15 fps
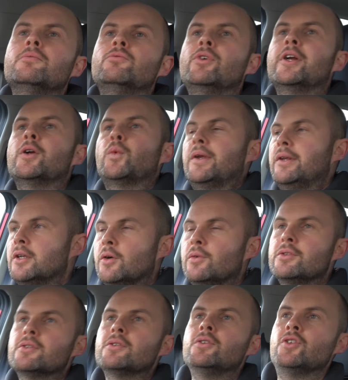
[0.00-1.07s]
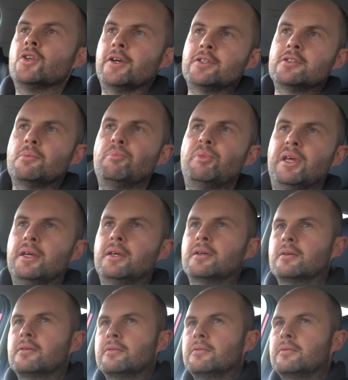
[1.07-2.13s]
Rear window is nice and big.
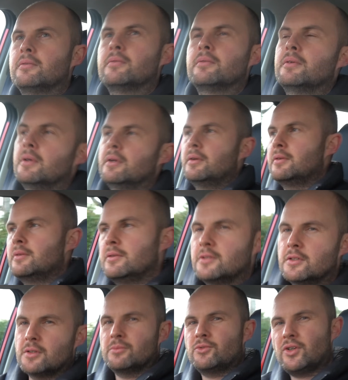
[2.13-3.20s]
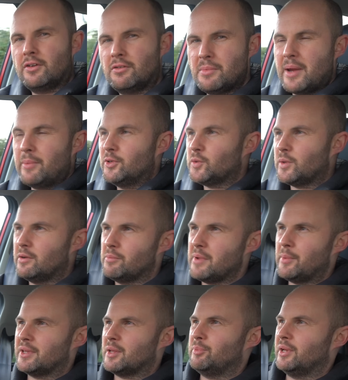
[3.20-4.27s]
I'm trying to remember, do I
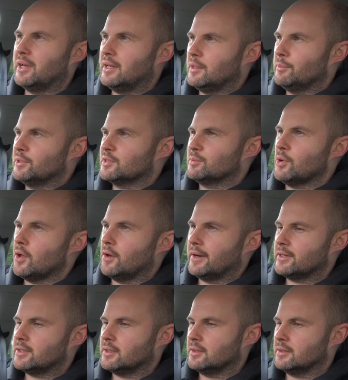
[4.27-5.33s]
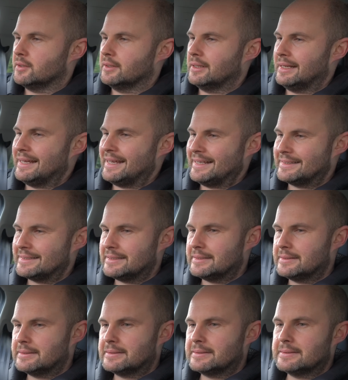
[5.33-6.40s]
remember that being a little bit smaller actually on the
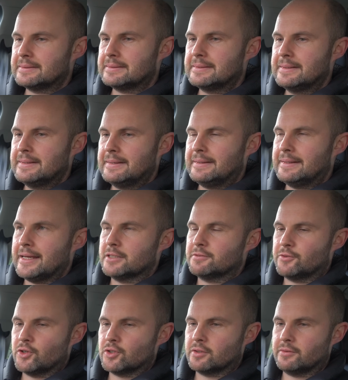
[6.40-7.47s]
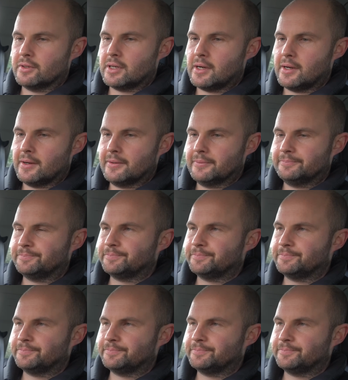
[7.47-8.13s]
last version of the car.